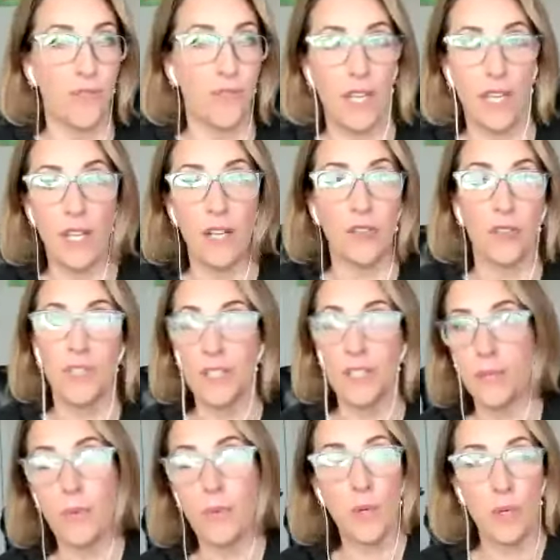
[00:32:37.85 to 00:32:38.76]
fear or
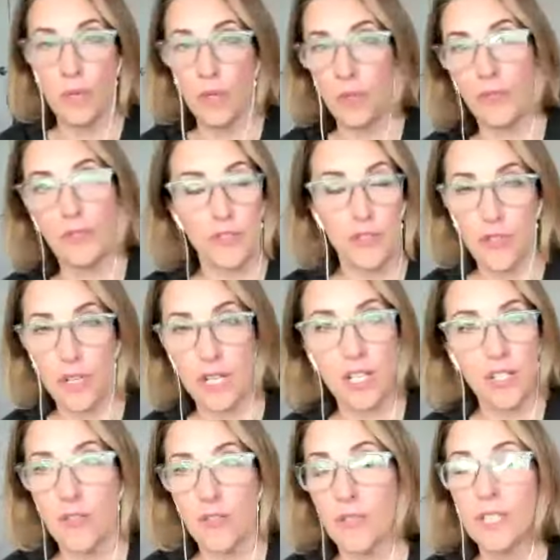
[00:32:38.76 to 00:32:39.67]
disappointment or
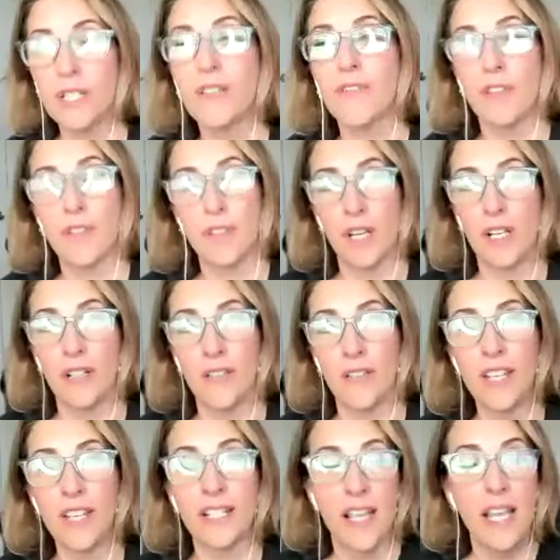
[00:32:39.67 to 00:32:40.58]
frustration or any of those kind of
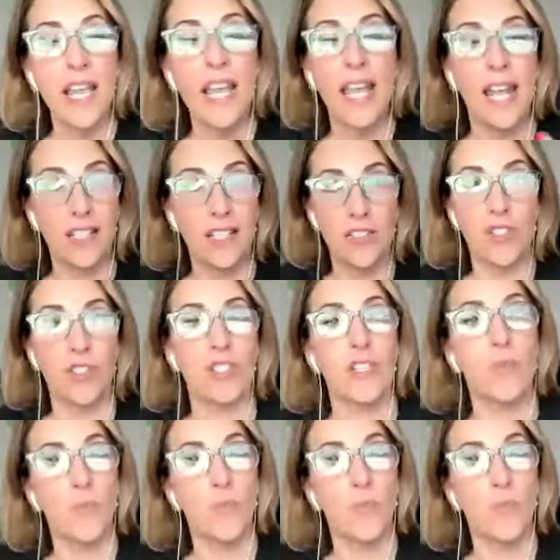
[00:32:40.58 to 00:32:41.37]
things. It's just that